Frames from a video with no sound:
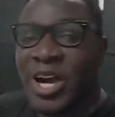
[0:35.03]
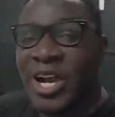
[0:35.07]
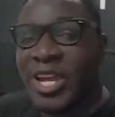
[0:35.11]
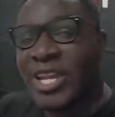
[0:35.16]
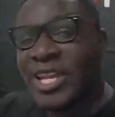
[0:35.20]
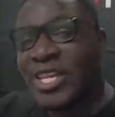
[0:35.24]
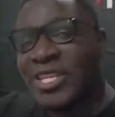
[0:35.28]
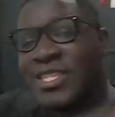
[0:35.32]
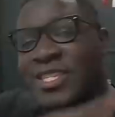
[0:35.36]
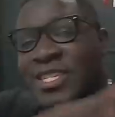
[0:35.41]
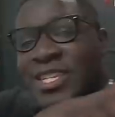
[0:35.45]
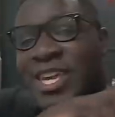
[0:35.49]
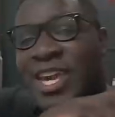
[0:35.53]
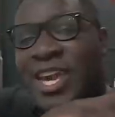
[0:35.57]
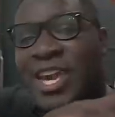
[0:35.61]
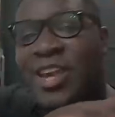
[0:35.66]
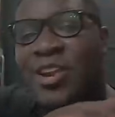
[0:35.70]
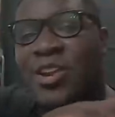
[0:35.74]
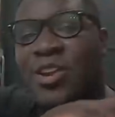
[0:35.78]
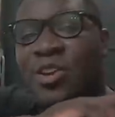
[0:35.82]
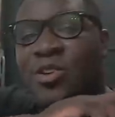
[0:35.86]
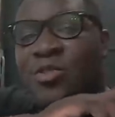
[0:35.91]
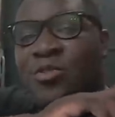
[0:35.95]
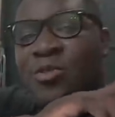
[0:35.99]
I need to
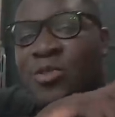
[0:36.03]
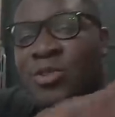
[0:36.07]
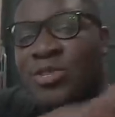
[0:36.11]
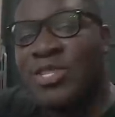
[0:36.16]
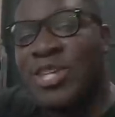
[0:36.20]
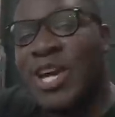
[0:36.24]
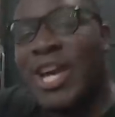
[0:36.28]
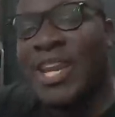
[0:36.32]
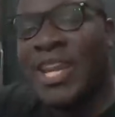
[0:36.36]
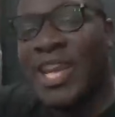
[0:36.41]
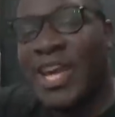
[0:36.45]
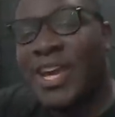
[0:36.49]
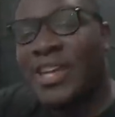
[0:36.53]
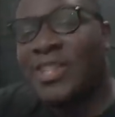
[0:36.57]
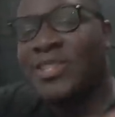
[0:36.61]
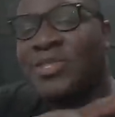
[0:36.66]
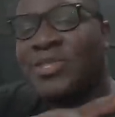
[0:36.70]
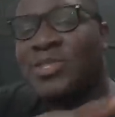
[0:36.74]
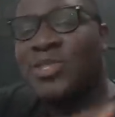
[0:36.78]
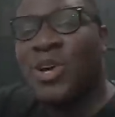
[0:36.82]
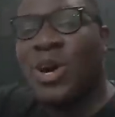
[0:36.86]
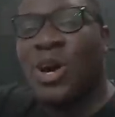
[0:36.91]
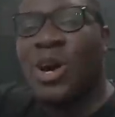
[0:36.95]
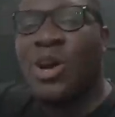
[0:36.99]
get Rotana
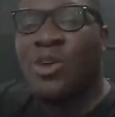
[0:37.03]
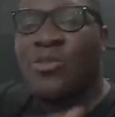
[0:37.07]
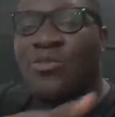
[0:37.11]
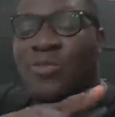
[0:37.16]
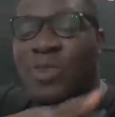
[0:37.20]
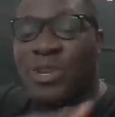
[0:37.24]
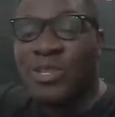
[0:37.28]
Star